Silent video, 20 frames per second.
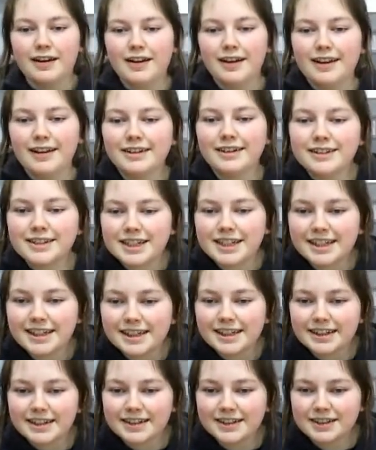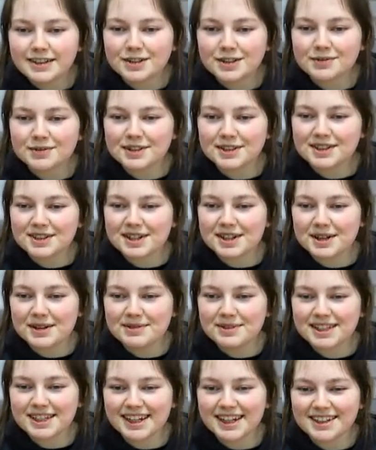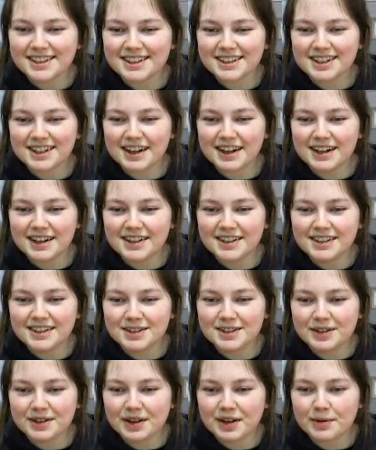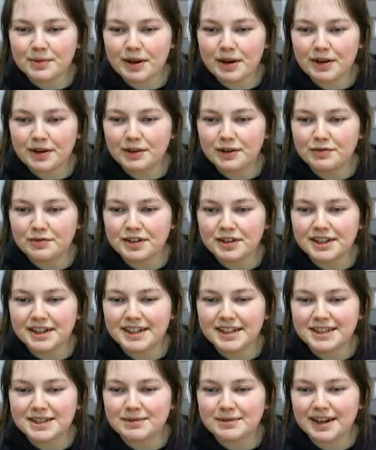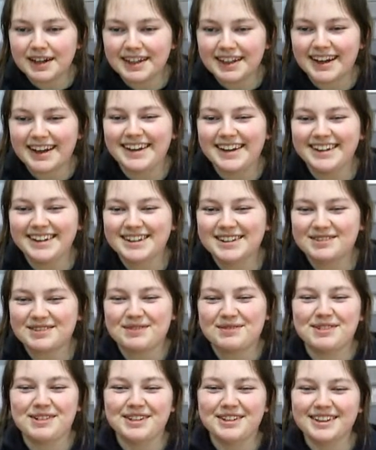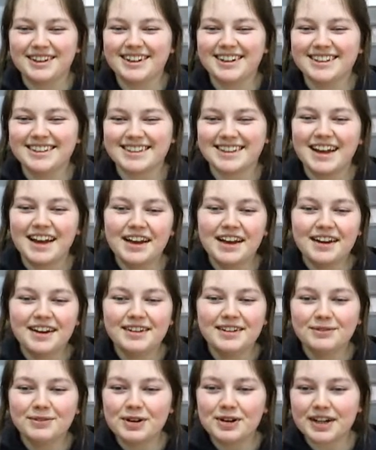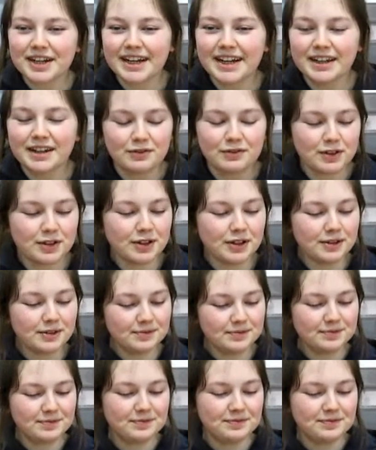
Hello, Gillian. Just about time to catch you guys. Drinking my coffee, eating my cake from you guys. And what cake have you got?